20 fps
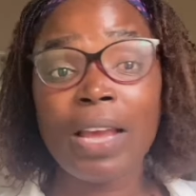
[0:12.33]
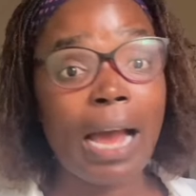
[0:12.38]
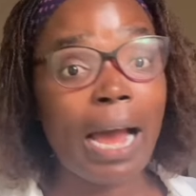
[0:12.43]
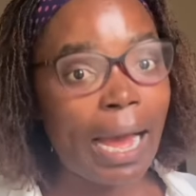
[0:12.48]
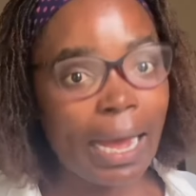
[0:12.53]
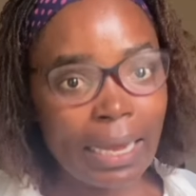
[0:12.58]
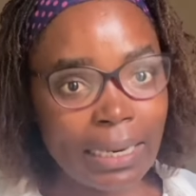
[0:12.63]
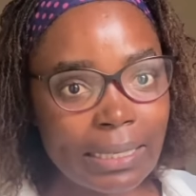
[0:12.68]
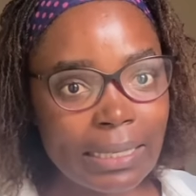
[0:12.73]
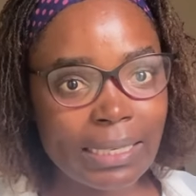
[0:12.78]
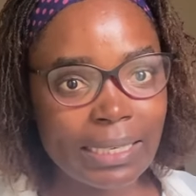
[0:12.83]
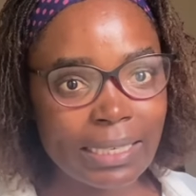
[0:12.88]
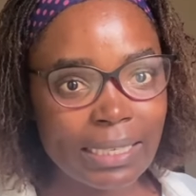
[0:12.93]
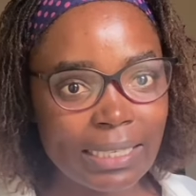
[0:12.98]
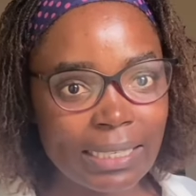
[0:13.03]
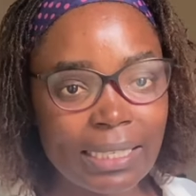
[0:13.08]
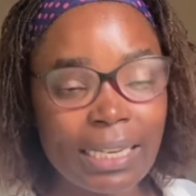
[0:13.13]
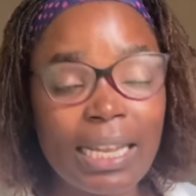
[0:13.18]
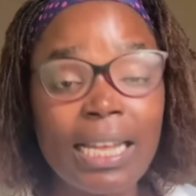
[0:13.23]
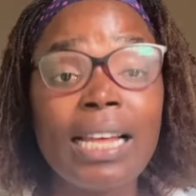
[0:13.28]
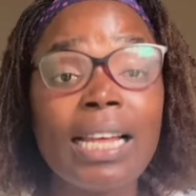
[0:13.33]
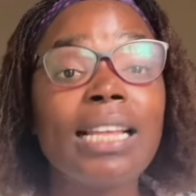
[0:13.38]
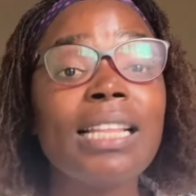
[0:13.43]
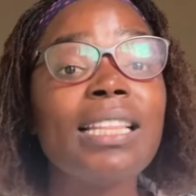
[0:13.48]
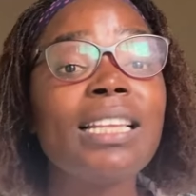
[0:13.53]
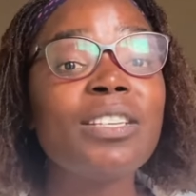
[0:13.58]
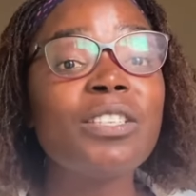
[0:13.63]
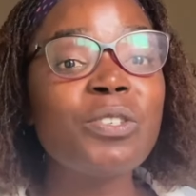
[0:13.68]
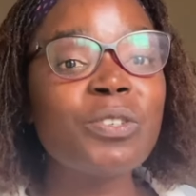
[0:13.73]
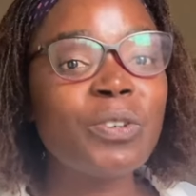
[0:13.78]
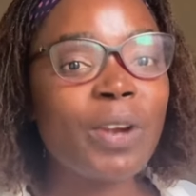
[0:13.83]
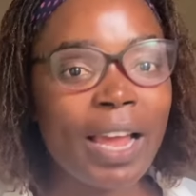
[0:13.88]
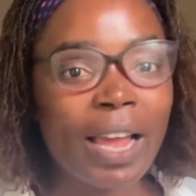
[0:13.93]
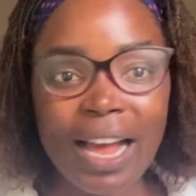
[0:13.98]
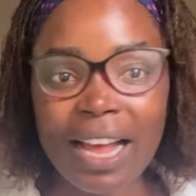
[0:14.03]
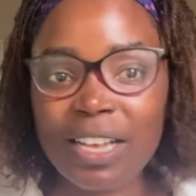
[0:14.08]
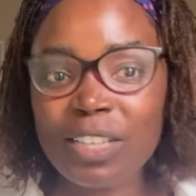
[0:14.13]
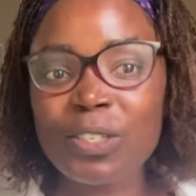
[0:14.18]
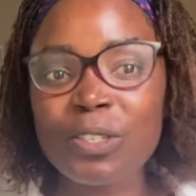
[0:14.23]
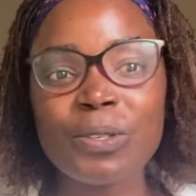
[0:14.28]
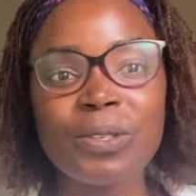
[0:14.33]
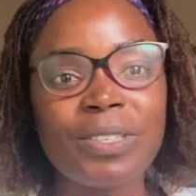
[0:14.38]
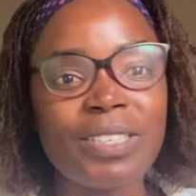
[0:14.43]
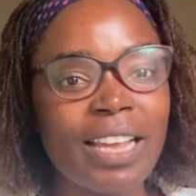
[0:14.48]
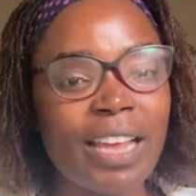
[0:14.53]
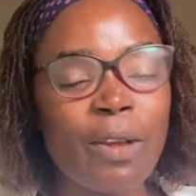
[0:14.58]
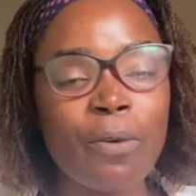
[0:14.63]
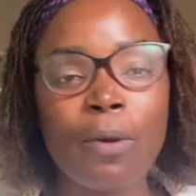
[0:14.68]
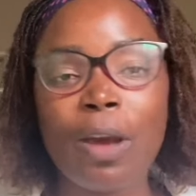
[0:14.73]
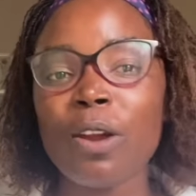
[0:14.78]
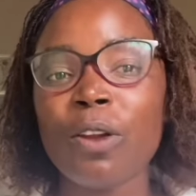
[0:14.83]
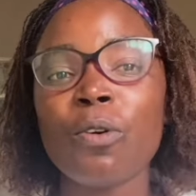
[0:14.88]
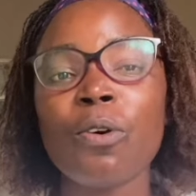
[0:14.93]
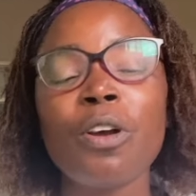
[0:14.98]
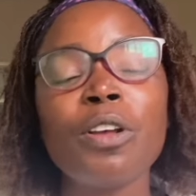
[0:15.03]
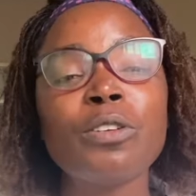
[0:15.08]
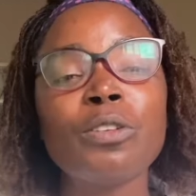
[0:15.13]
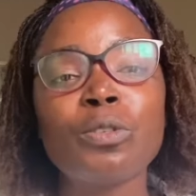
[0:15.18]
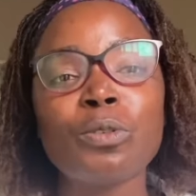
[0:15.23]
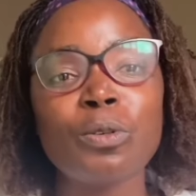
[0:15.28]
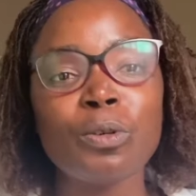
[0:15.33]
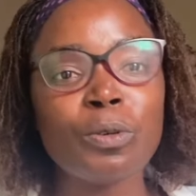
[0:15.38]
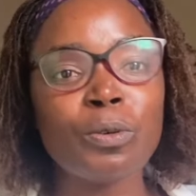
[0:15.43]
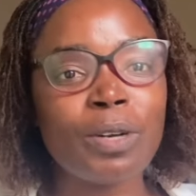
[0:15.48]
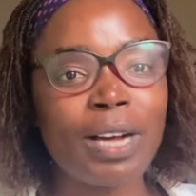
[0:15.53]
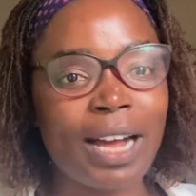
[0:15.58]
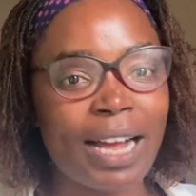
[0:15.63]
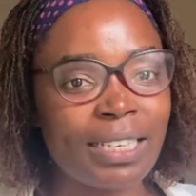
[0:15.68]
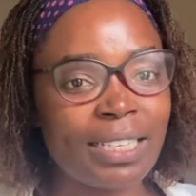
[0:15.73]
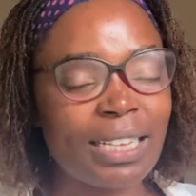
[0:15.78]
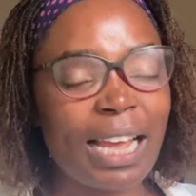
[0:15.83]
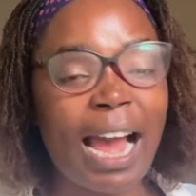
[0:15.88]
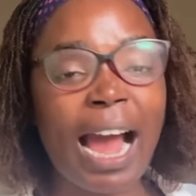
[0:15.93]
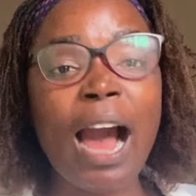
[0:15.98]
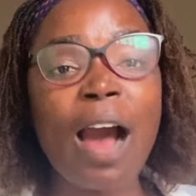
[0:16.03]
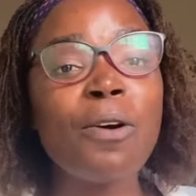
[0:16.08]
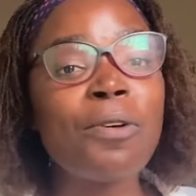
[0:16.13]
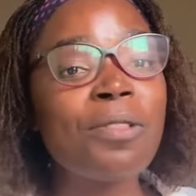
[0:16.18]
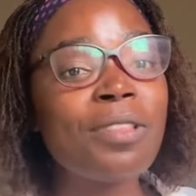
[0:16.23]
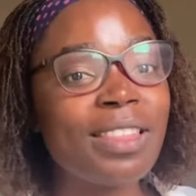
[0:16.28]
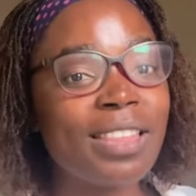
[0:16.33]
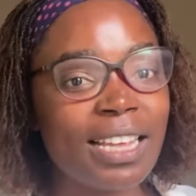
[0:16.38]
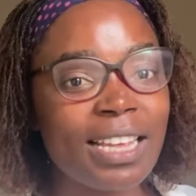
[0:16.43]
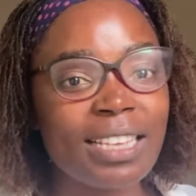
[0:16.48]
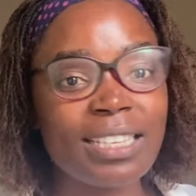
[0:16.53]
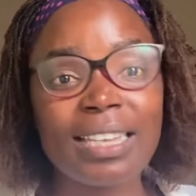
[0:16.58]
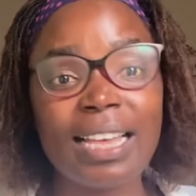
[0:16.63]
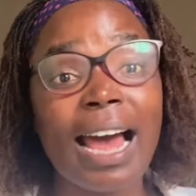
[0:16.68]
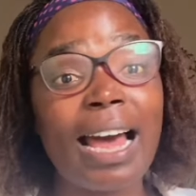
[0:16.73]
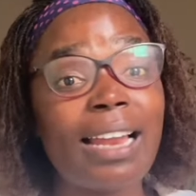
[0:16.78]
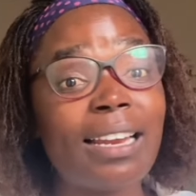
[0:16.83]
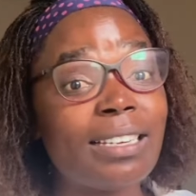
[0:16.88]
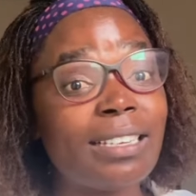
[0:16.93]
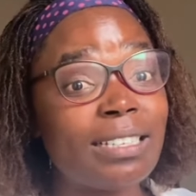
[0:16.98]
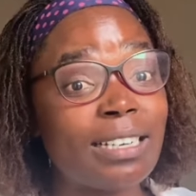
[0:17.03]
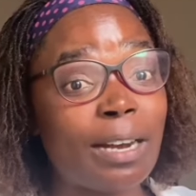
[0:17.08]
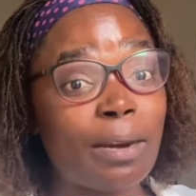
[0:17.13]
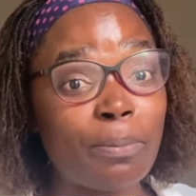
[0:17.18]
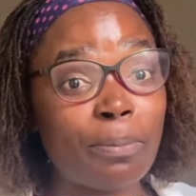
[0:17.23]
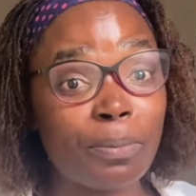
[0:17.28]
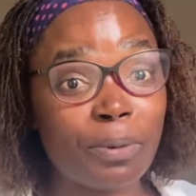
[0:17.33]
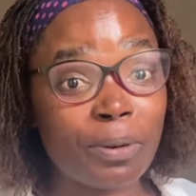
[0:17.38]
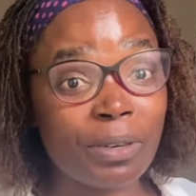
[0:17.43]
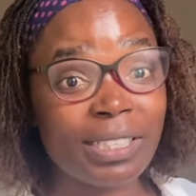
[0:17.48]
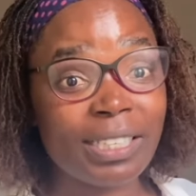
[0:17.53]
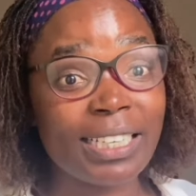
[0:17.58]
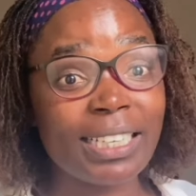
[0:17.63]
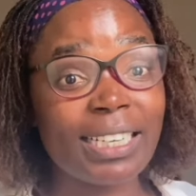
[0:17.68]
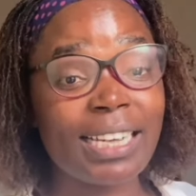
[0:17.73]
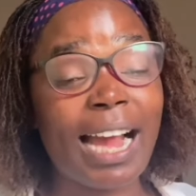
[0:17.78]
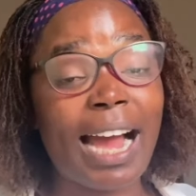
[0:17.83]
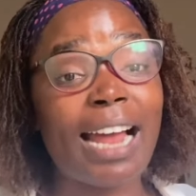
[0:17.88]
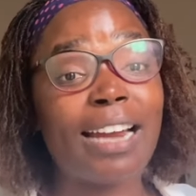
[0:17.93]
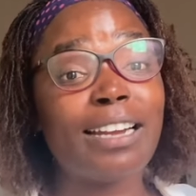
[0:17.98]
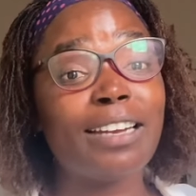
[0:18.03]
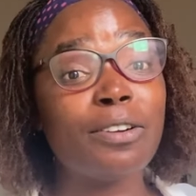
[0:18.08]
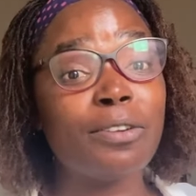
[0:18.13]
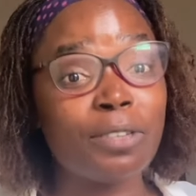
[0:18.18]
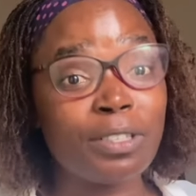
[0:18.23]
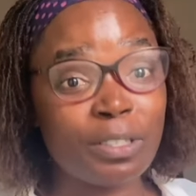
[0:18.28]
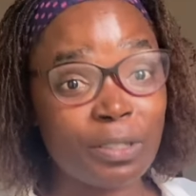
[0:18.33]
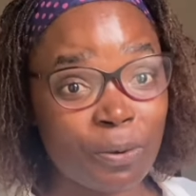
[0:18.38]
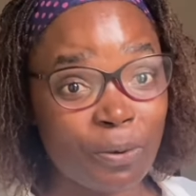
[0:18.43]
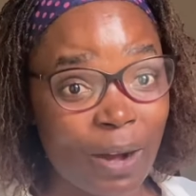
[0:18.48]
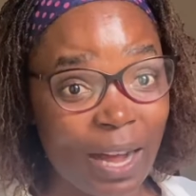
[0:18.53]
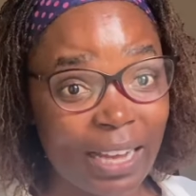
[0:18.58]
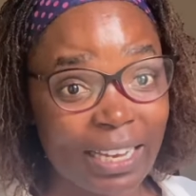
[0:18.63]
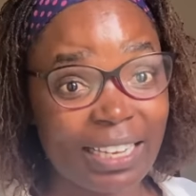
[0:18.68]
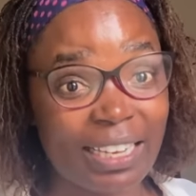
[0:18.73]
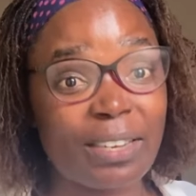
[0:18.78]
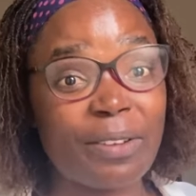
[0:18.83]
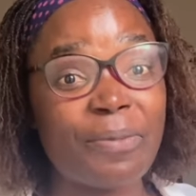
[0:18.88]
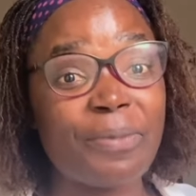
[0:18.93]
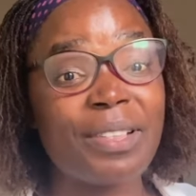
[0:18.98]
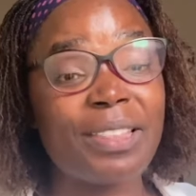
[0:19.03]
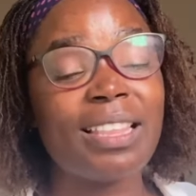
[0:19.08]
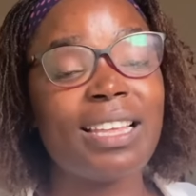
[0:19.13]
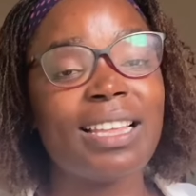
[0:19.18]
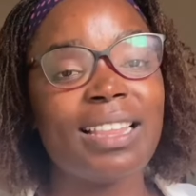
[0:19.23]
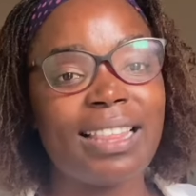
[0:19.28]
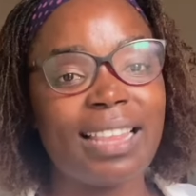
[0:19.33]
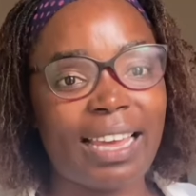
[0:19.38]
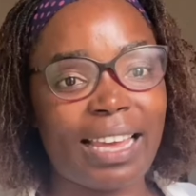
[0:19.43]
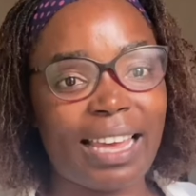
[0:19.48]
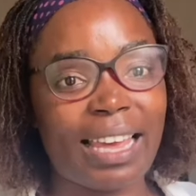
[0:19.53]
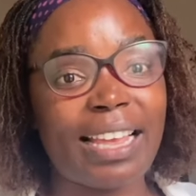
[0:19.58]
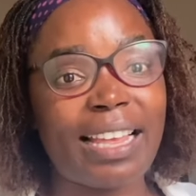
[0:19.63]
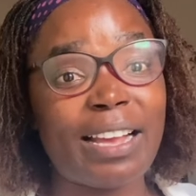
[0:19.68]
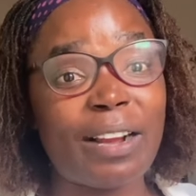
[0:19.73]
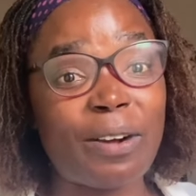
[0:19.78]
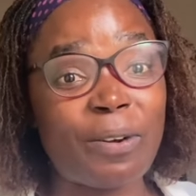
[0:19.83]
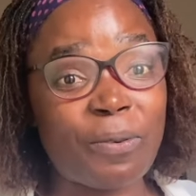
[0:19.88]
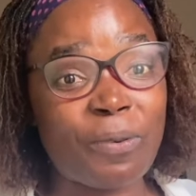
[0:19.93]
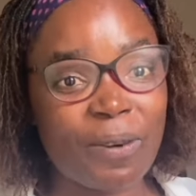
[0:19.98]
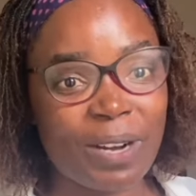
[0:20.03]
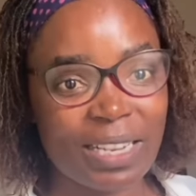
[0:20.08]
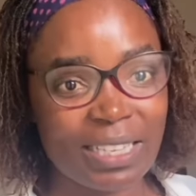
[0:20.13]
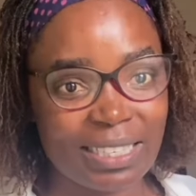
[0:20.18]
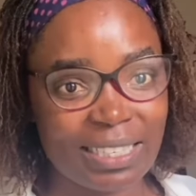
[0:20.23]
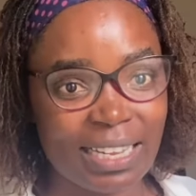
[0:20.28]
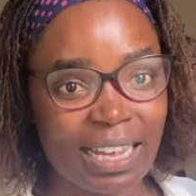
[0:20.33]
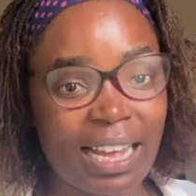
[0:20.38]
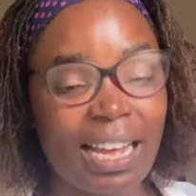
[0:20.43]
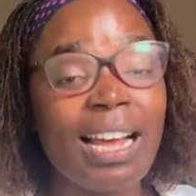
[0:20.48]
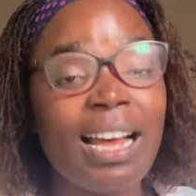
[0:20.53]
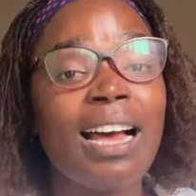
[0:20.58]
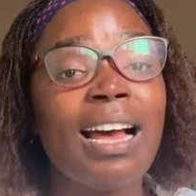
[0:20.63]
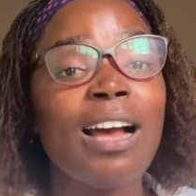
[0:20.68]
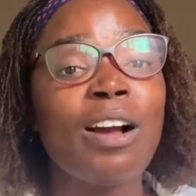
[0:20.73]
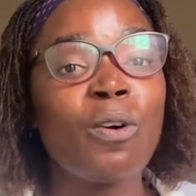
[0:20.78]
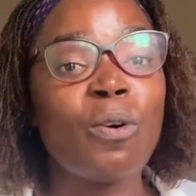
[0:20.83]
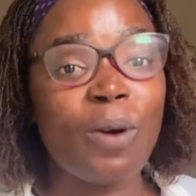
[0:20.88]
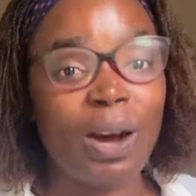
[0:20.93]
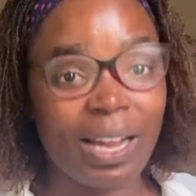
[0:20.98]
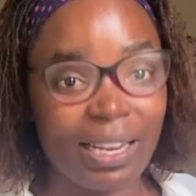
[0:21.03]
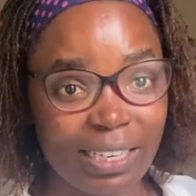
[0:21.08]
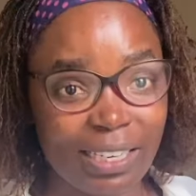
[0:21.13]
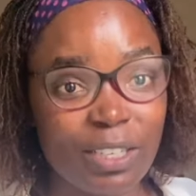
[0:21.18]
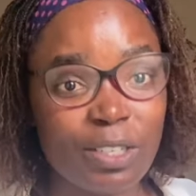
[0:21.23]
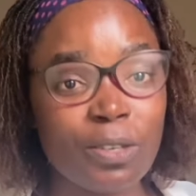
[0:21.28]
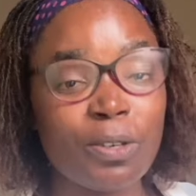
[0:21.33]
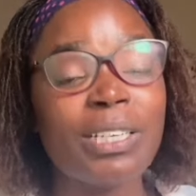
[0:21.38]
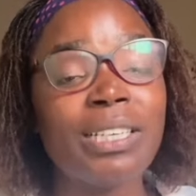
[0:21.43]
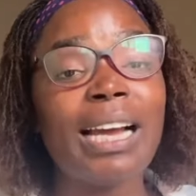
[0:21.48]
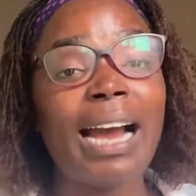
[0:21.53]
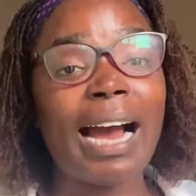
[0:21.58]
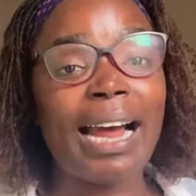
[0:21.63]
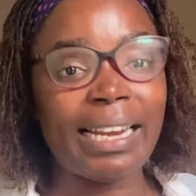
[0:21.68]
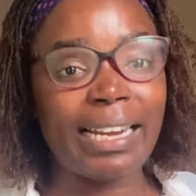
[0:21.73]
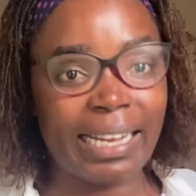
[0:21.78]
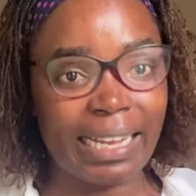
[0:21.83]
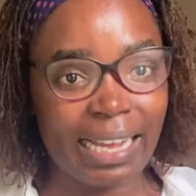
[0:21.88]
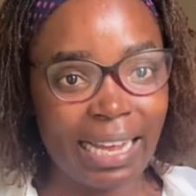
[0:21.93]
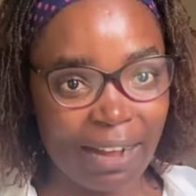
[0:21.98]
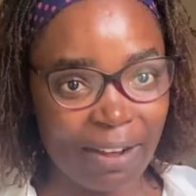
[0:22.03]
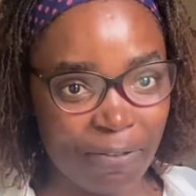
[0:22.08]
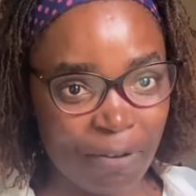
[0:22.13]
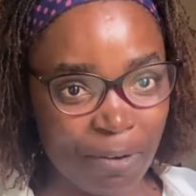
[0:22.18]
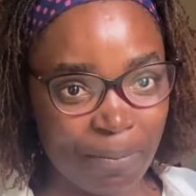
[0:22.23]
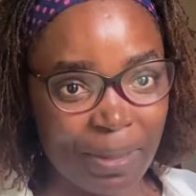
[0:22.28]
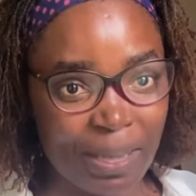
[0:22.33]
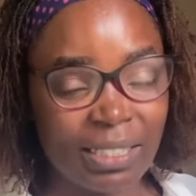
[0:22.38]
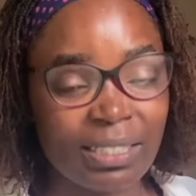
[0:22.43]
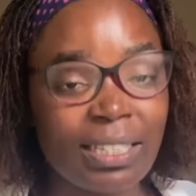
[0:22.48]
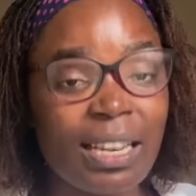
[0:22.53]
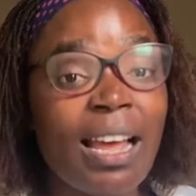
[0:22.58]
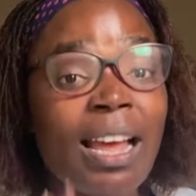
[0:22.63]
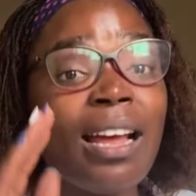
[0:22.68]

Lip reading: and real. In The Striker today, we are going to look at how things are shambolic and not working within the Kenya Kwanza coalition and the government.